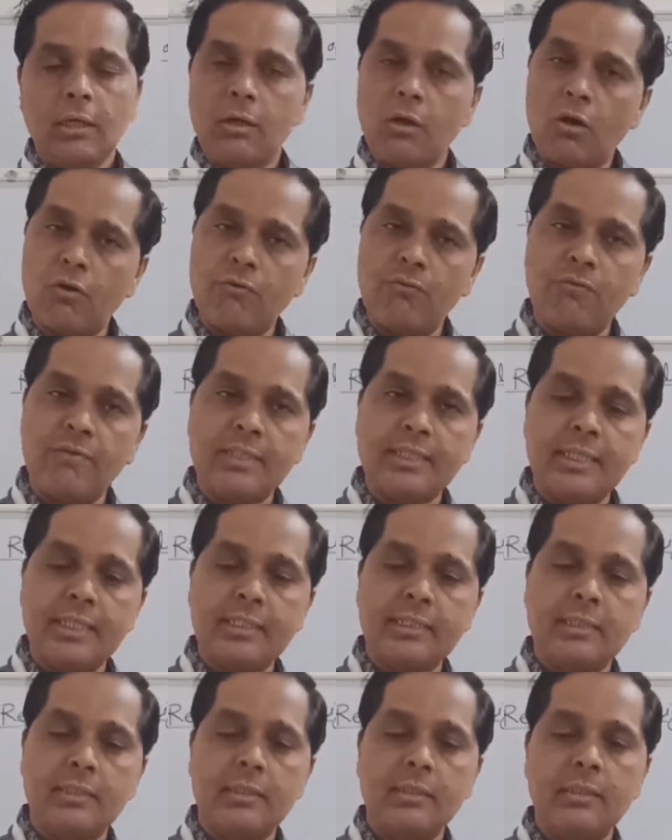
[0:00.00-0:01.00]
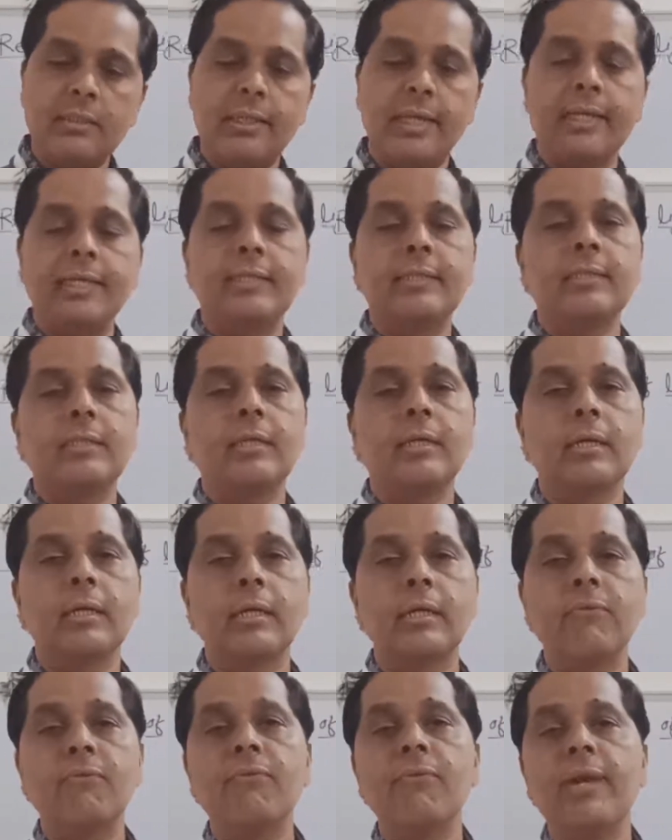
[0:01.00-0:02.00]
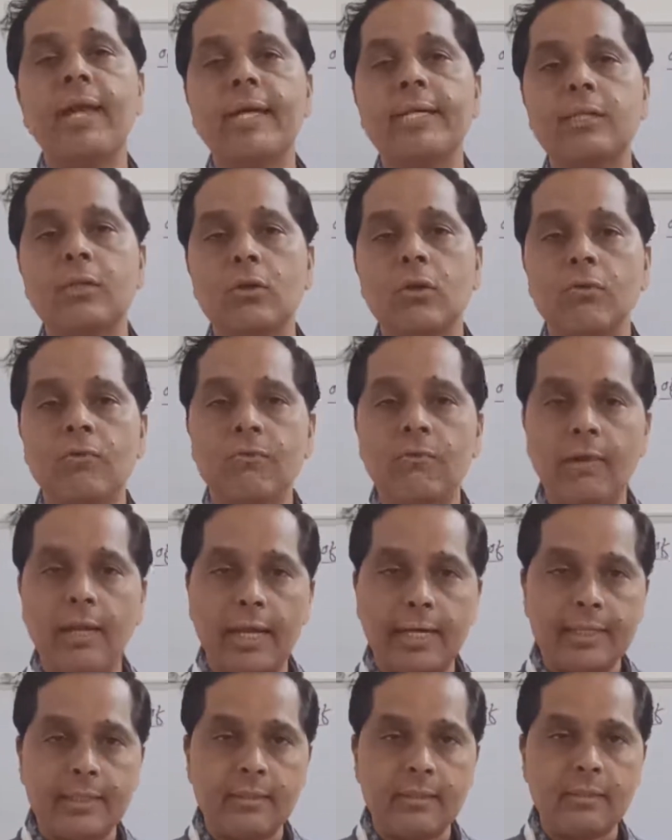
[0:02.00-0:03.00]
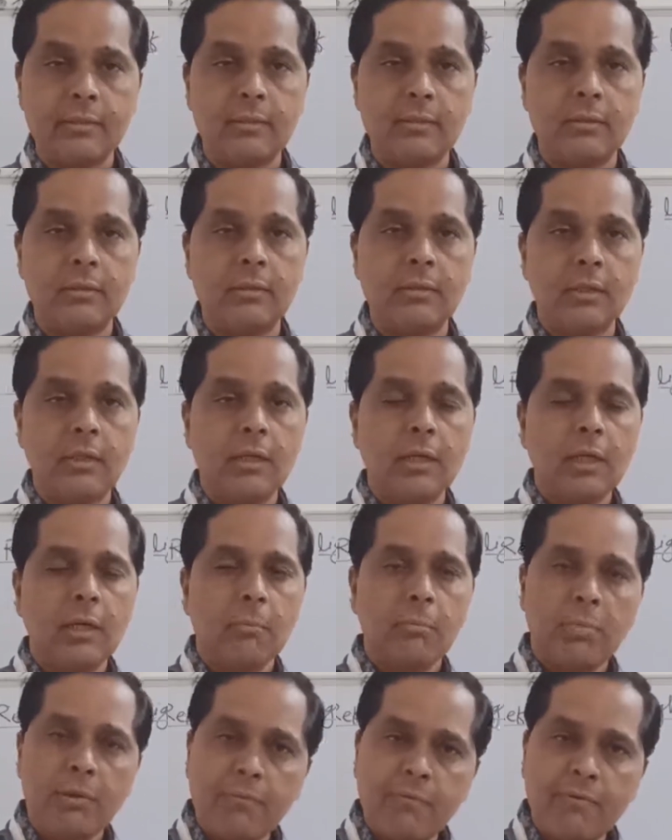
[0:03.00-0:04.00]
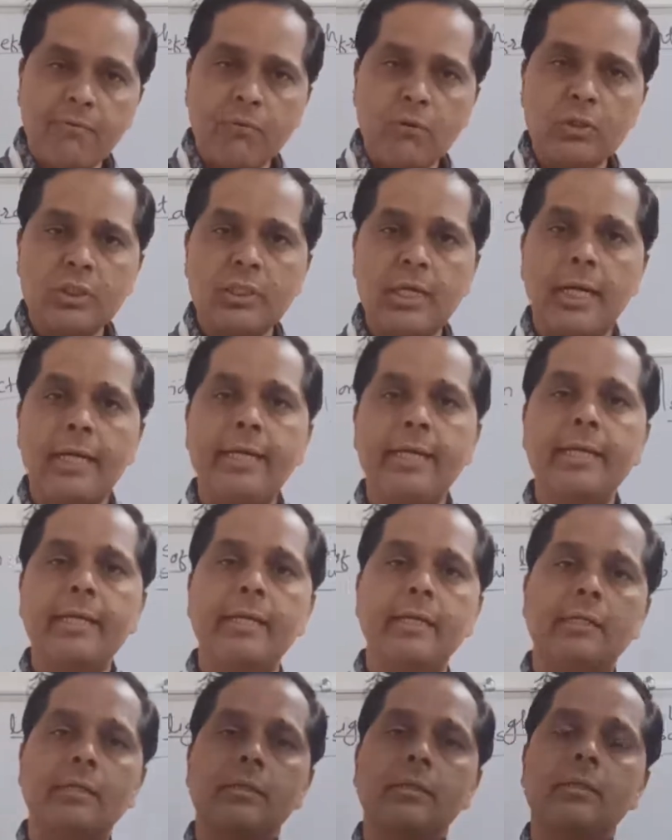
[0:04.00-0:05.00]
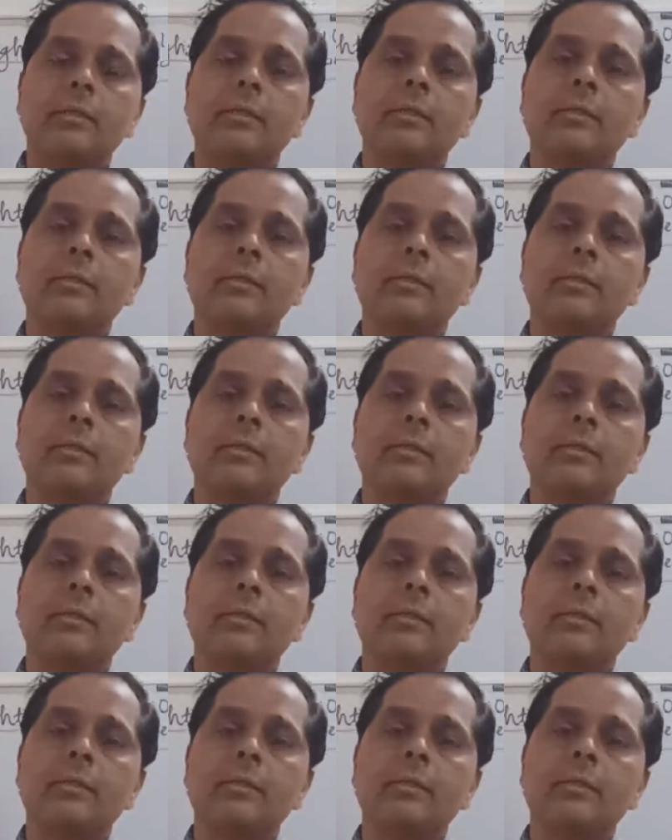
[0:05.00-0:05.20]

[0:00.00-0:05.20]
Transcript: of physics, that is refraction of light. But before starting it,